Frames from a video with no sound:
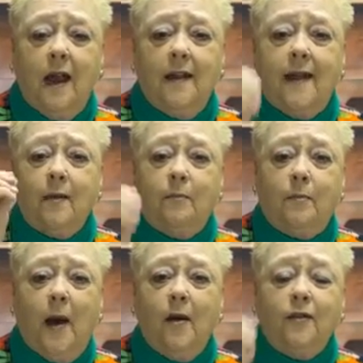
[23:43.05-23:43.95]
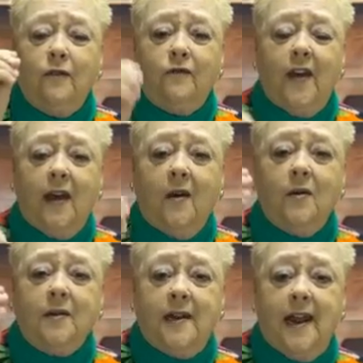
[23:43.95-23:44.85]
and they both
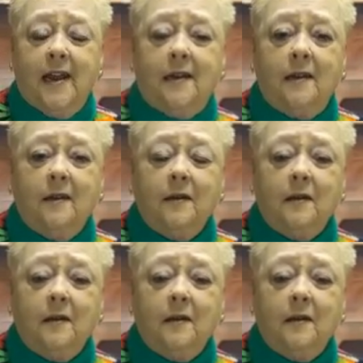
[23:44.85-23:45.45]
fell dead.